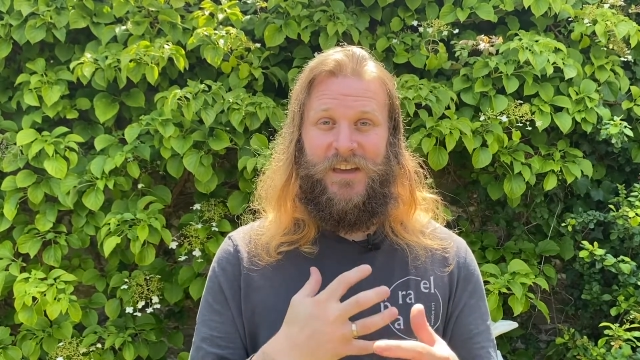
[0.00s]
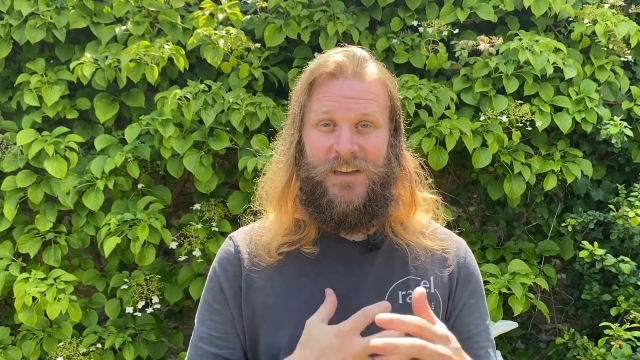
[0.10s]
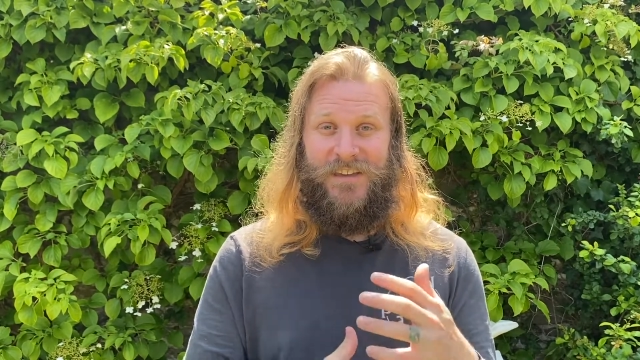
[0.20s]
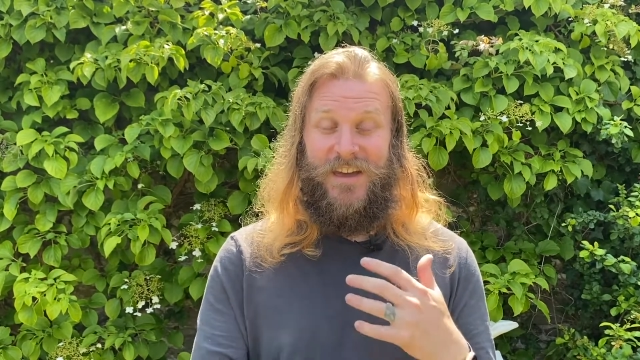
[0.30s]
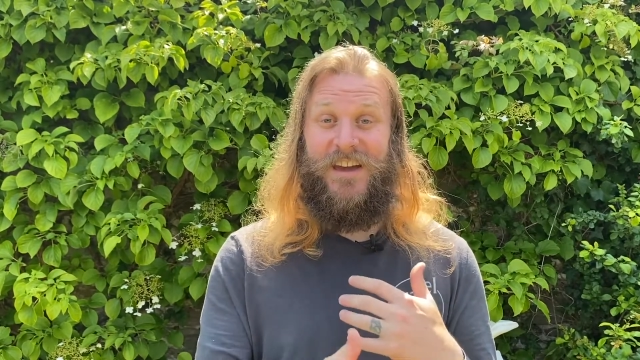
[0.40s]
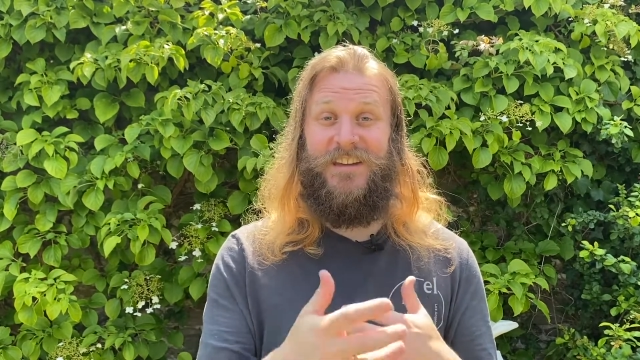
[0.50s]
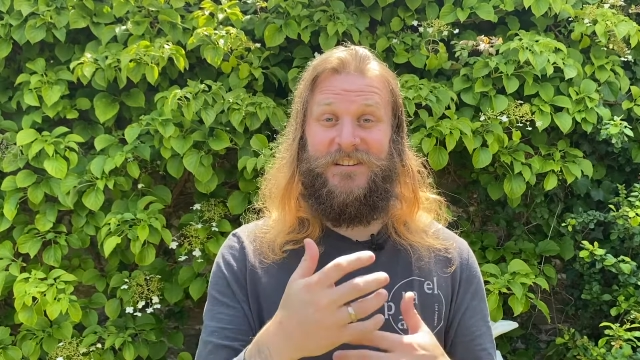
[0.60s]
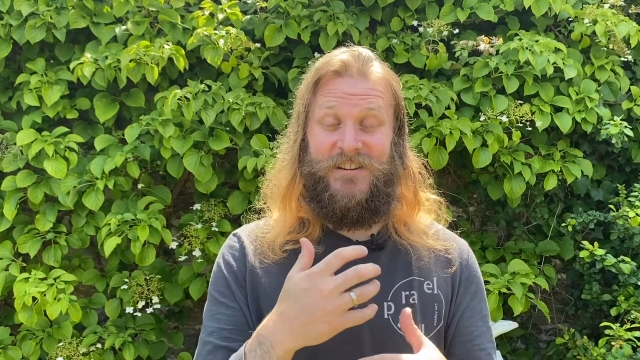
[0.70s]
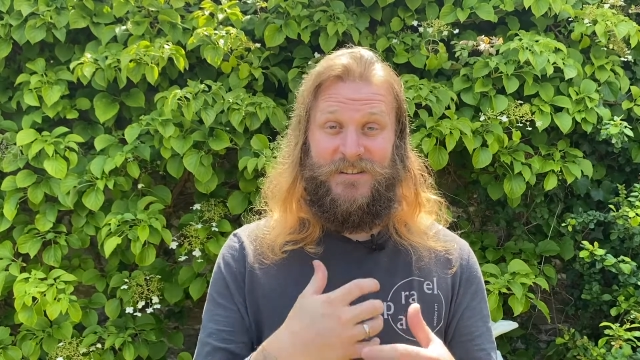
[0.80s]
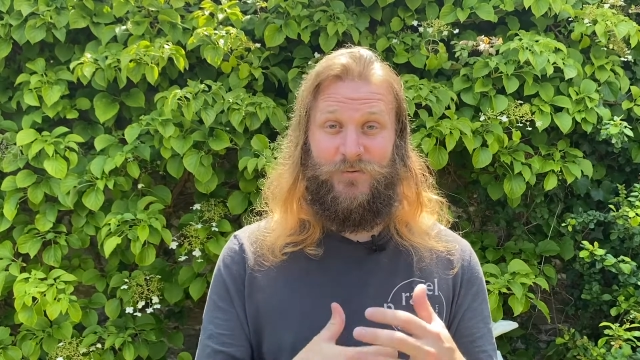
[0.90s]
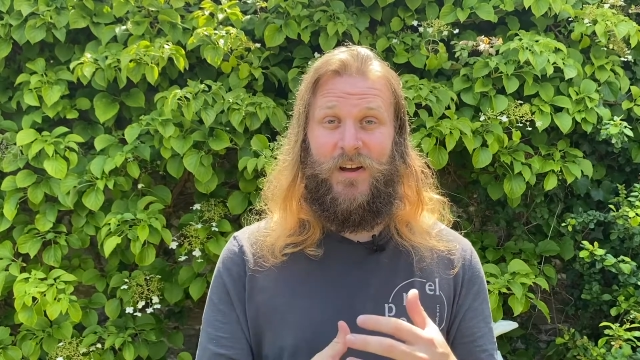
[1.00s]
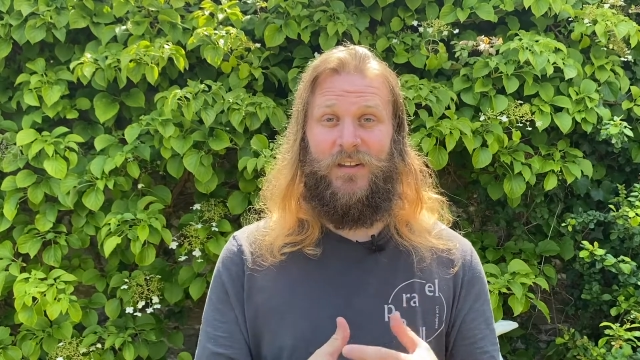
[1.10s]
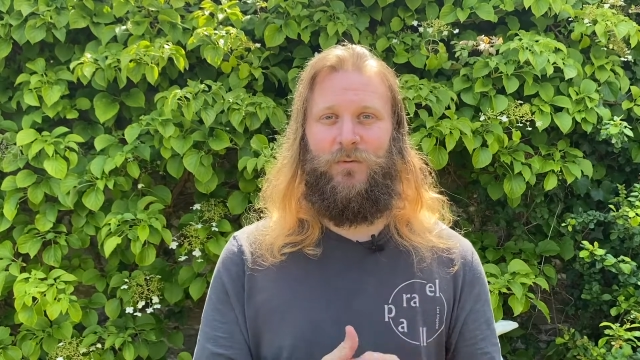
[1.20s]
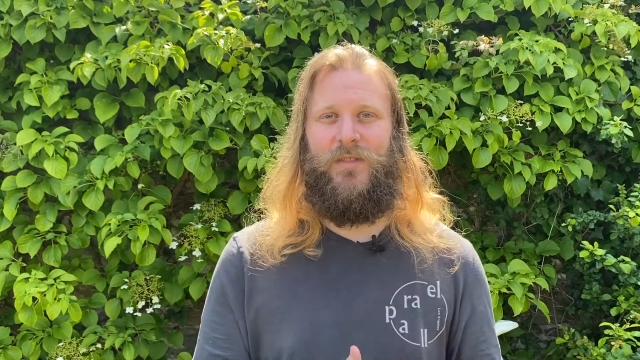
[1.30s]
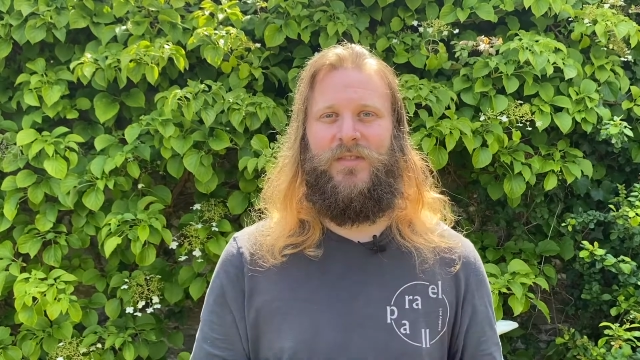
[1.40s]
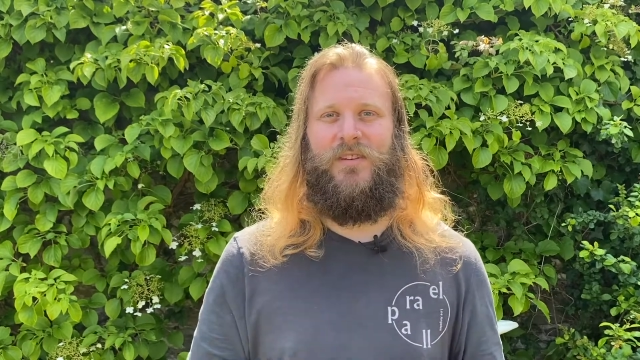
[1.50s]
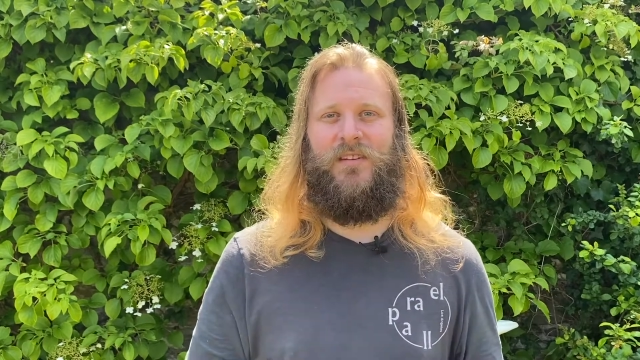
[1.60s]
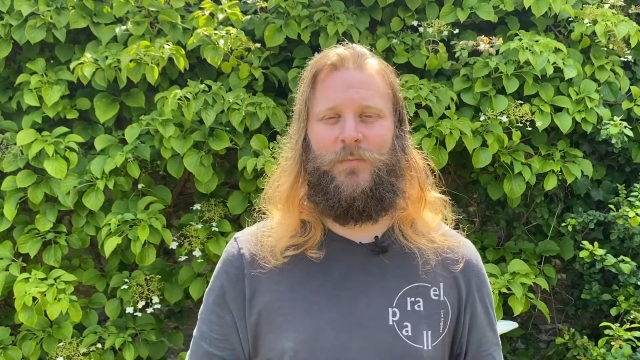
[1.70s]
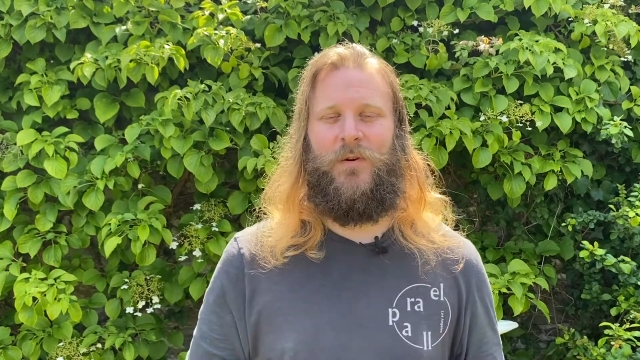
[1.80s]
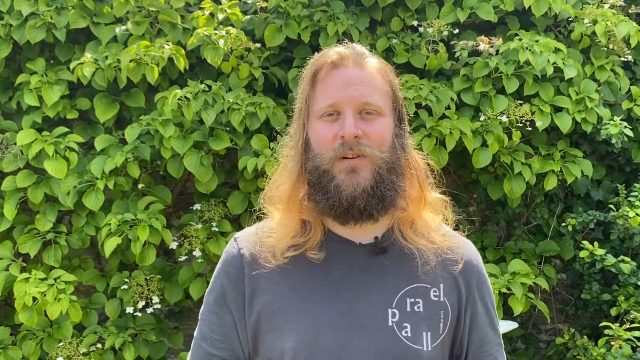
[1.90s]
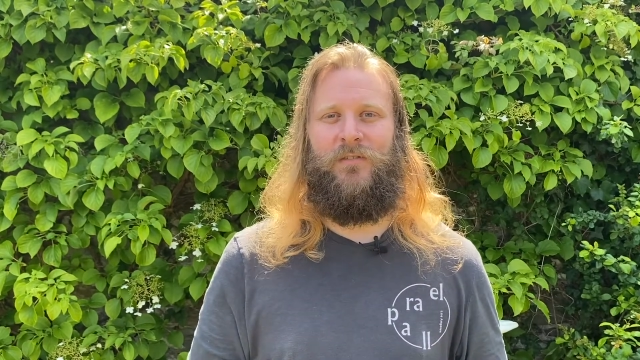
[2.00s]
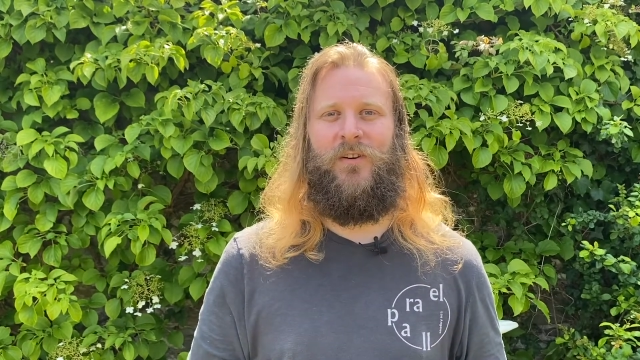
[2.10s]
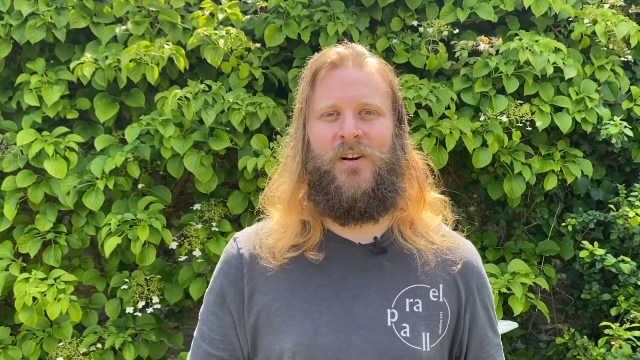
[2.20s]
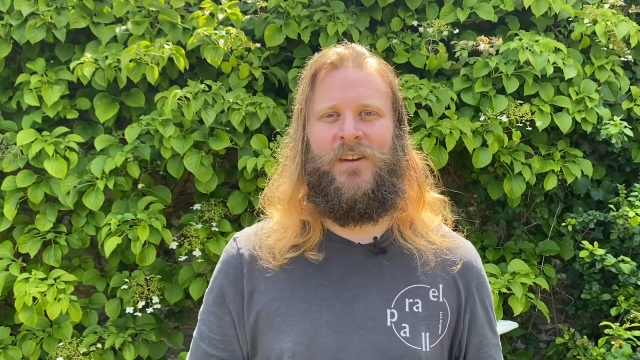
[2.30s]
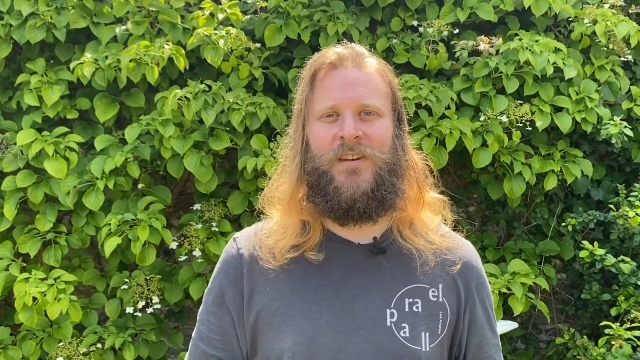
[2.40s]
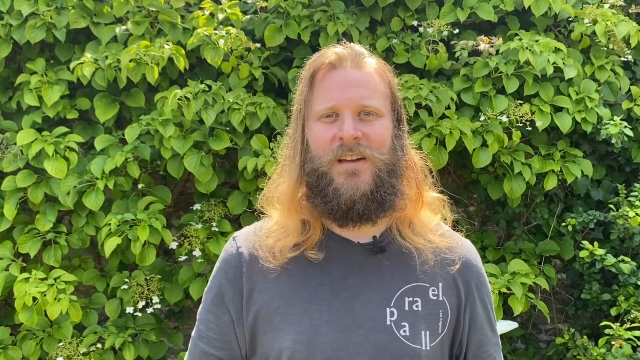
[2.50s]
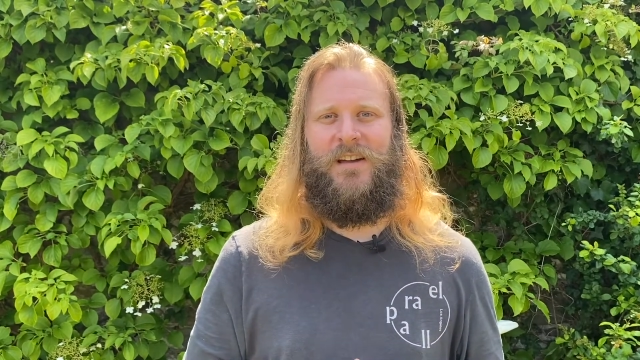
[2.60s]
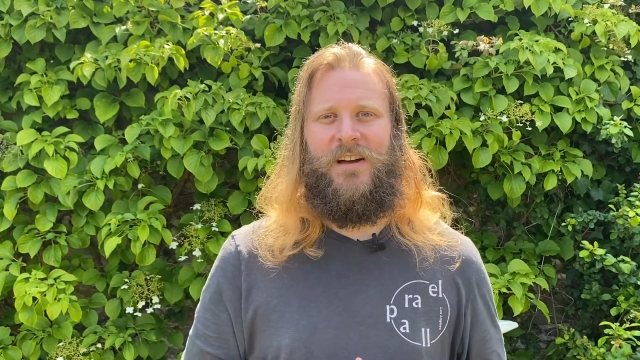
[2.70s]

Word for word: engage and interact with the Spirit of God and,